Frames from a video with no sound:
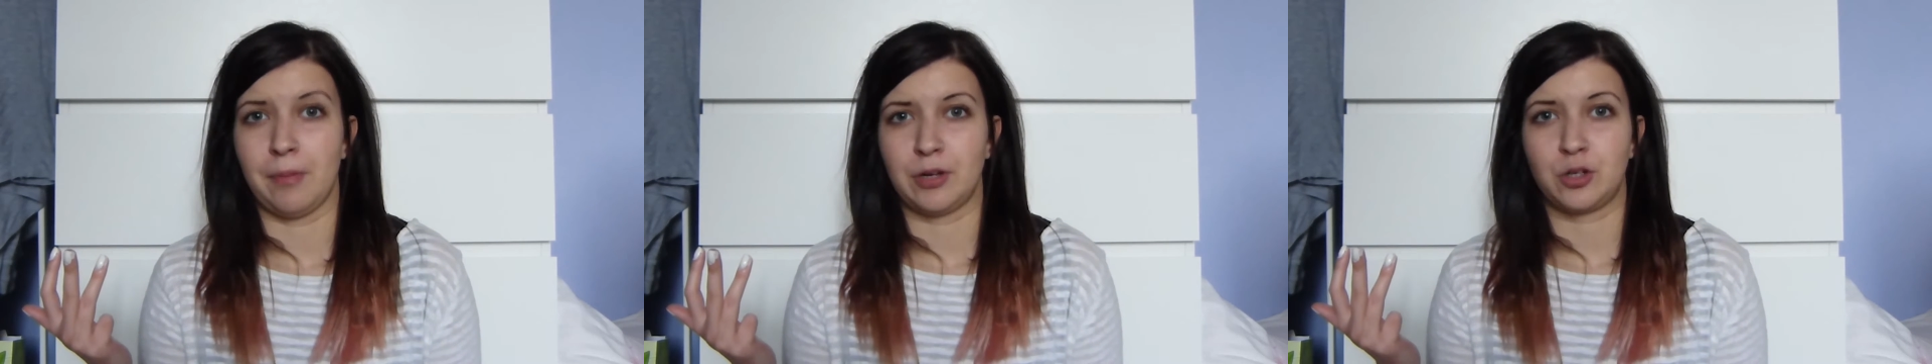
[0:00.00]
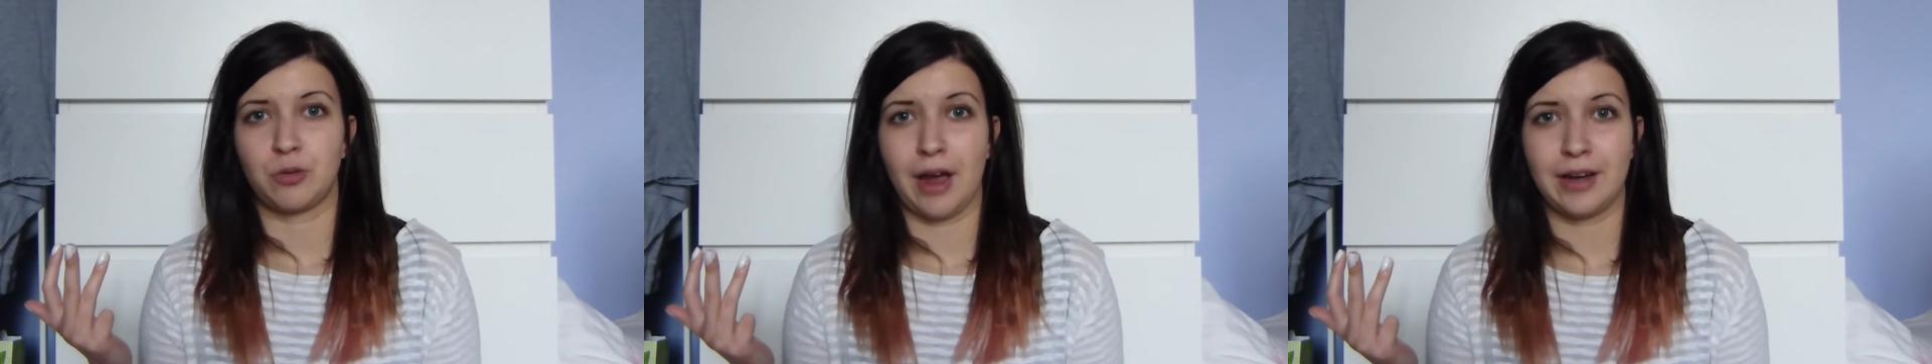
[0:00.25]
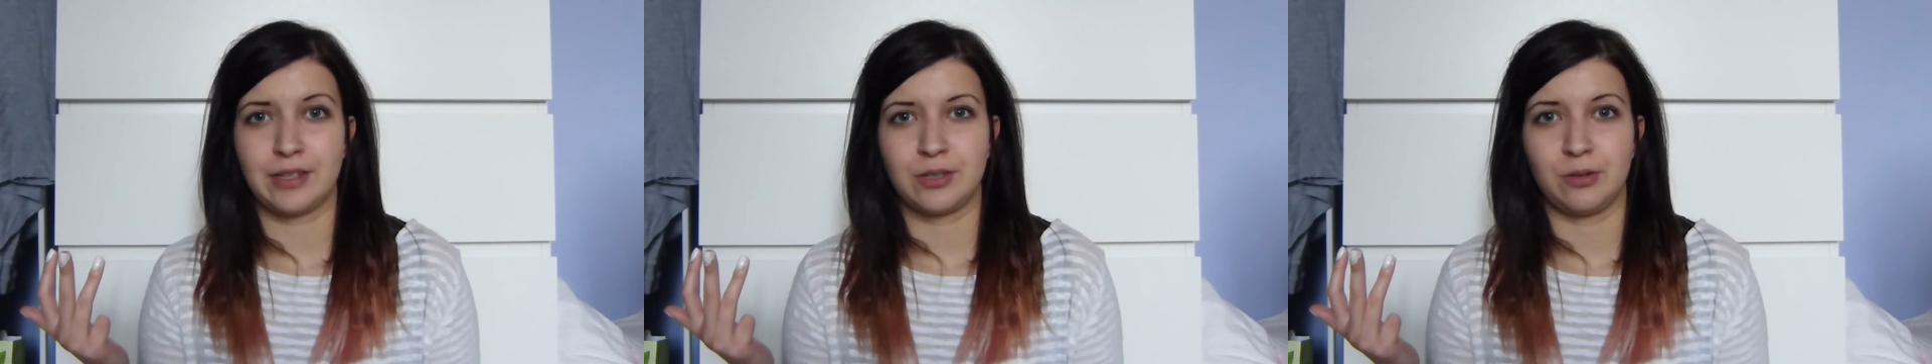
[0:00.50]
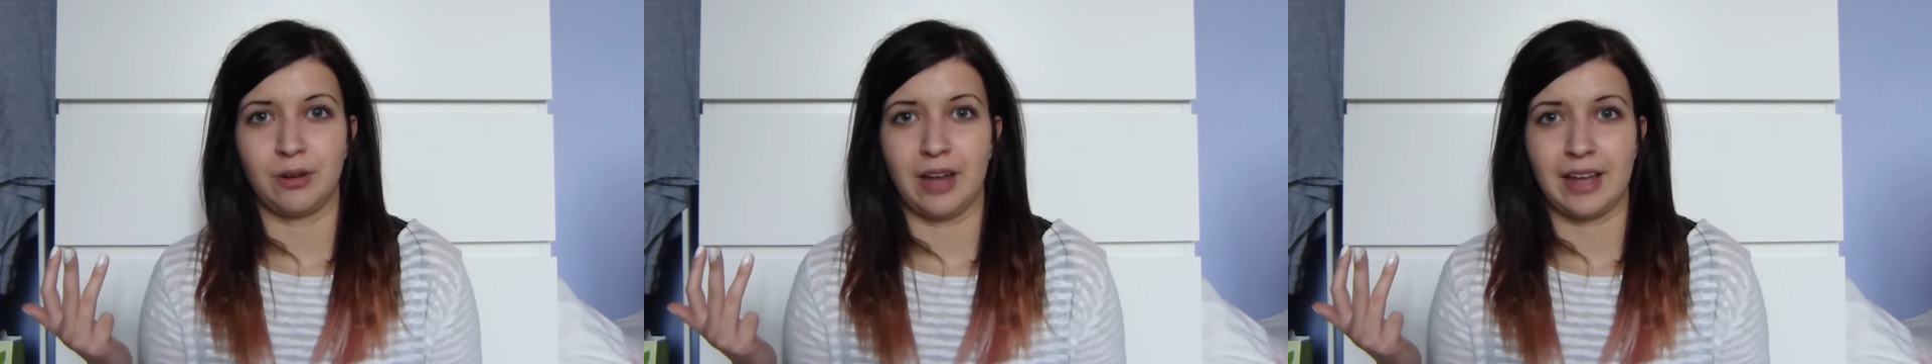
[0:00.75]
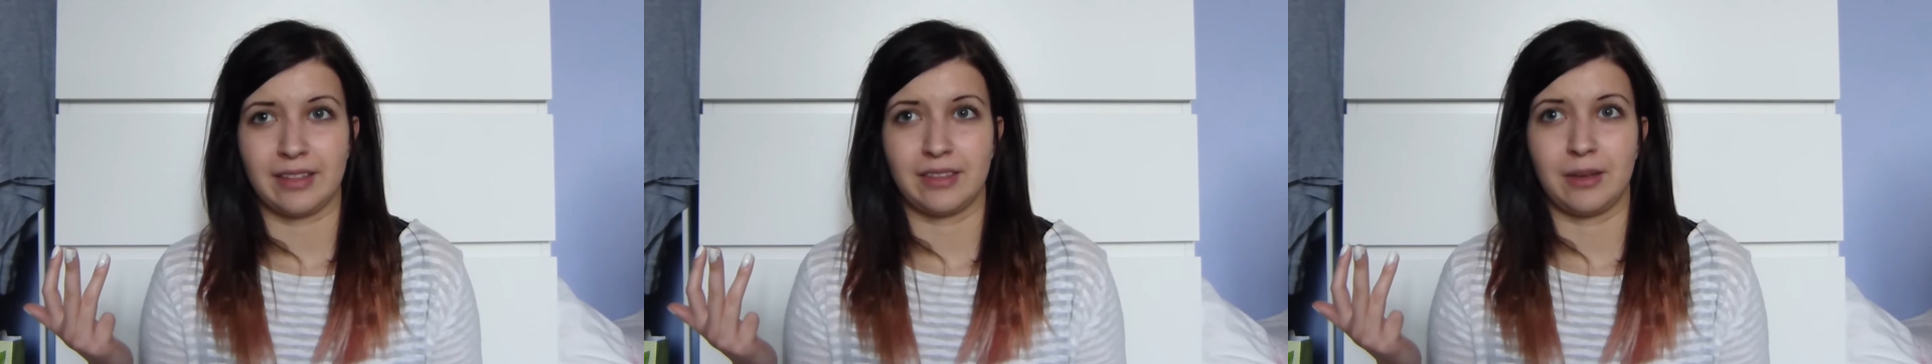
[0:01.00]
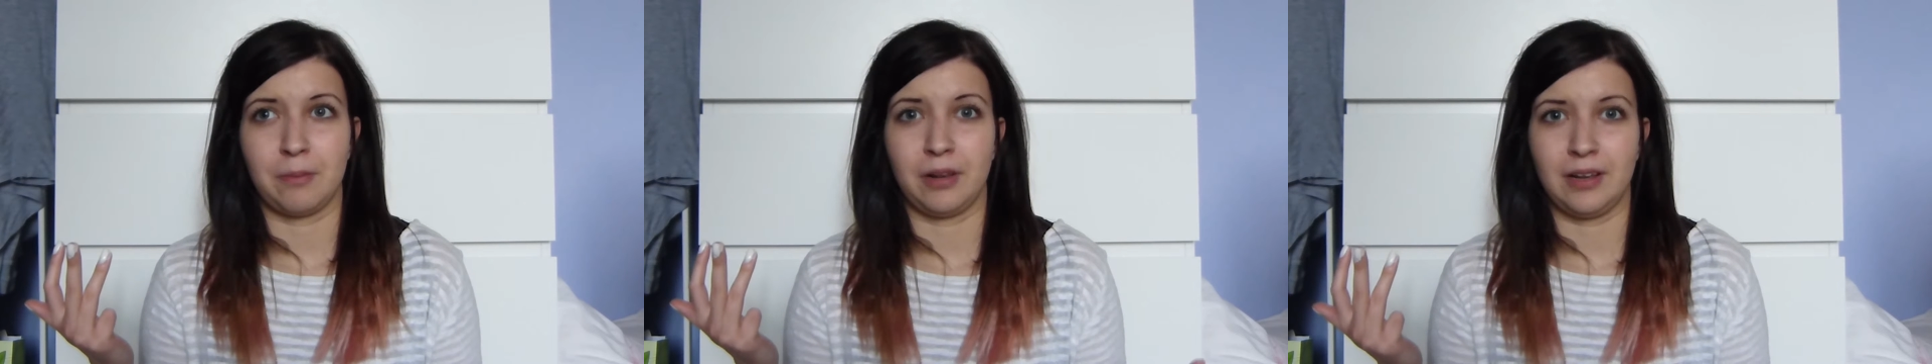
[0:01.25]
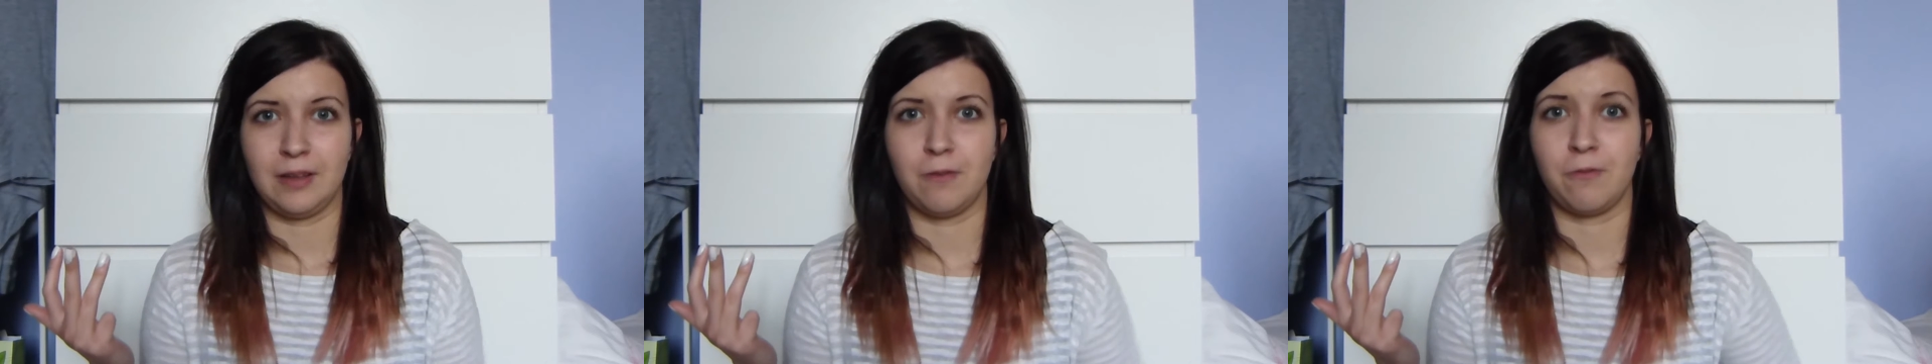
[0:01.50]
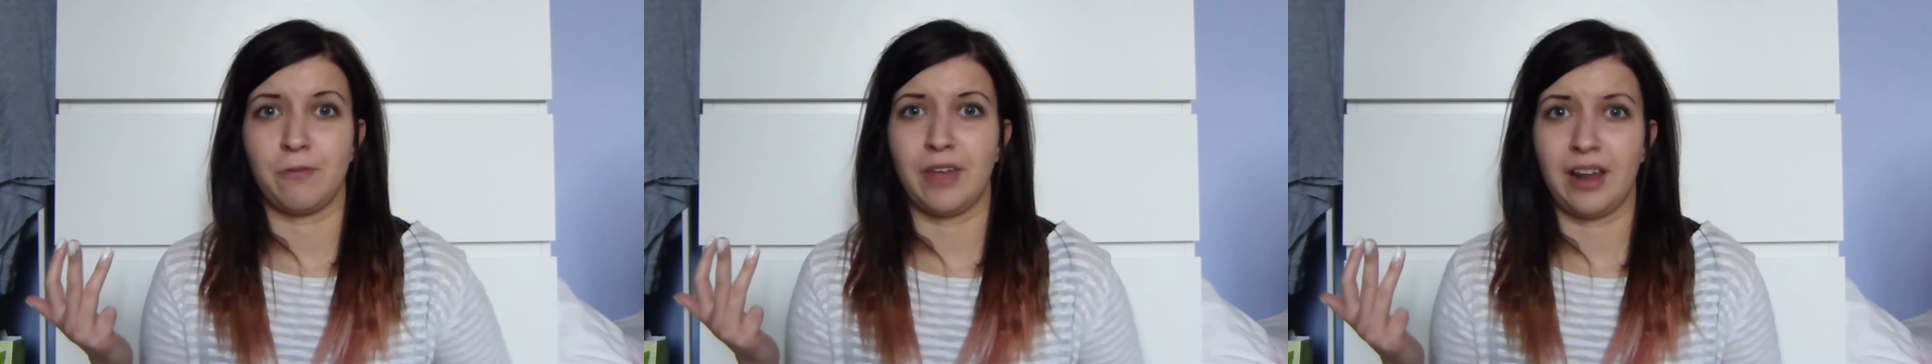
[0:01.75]
and try to let them
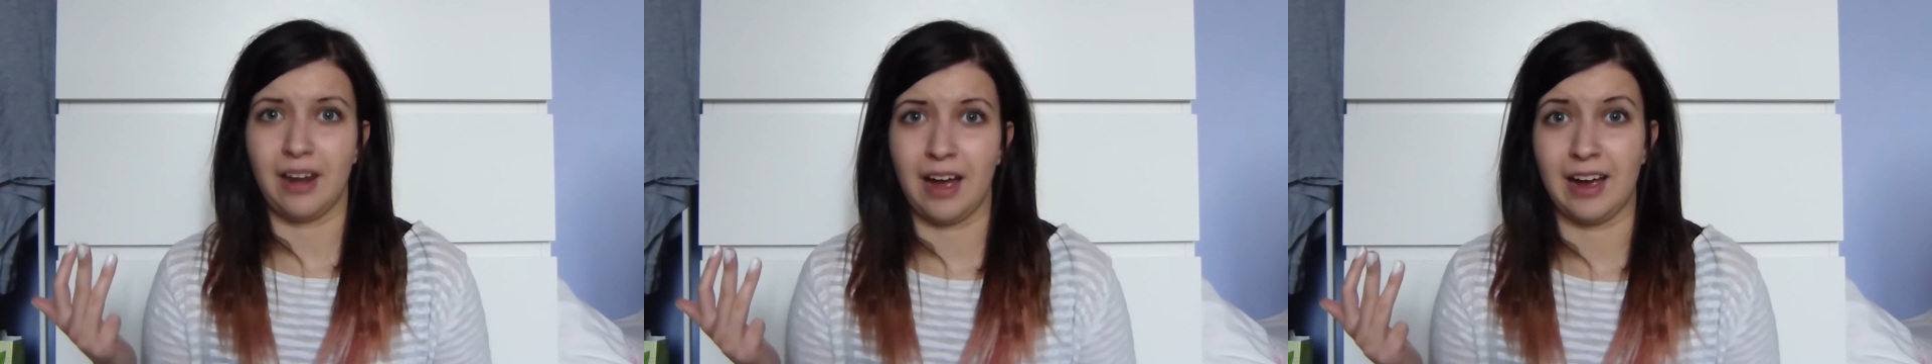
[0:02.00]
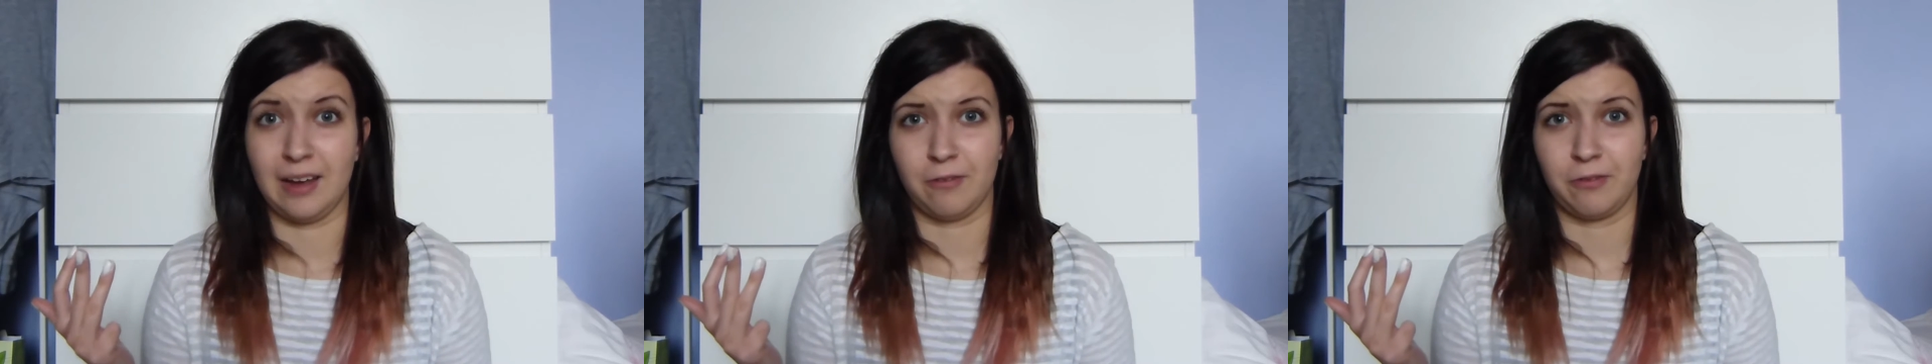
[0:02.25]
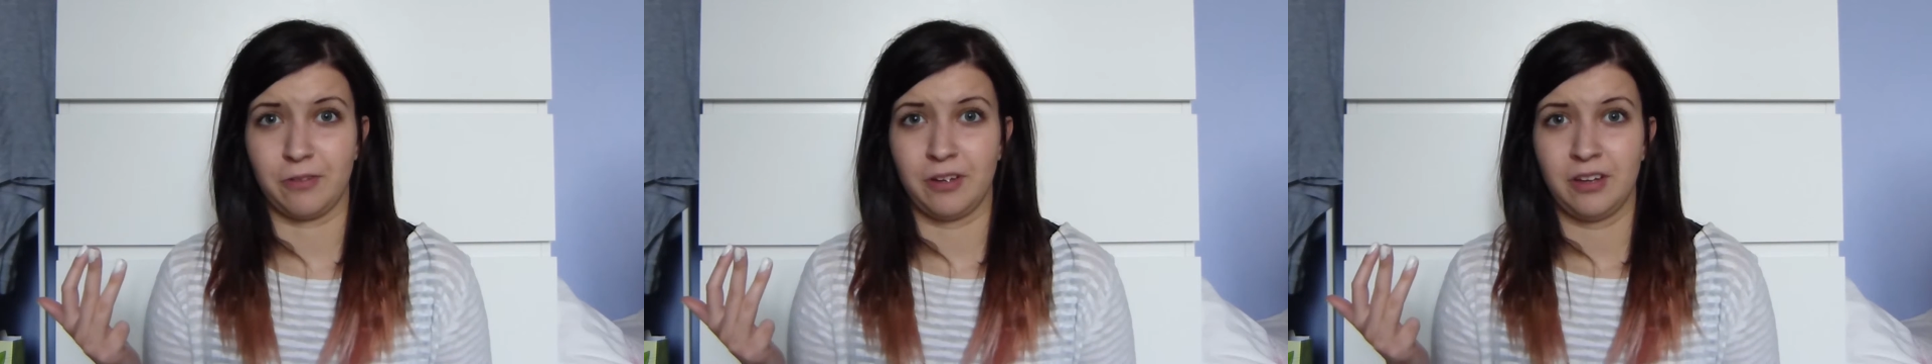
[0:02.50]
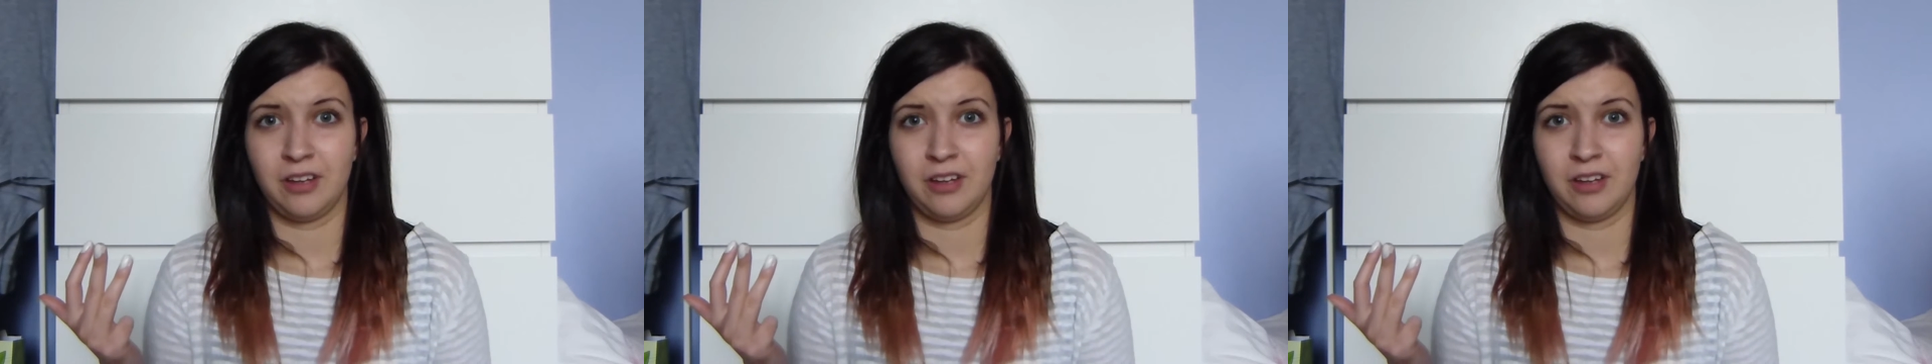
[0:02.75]
live their life.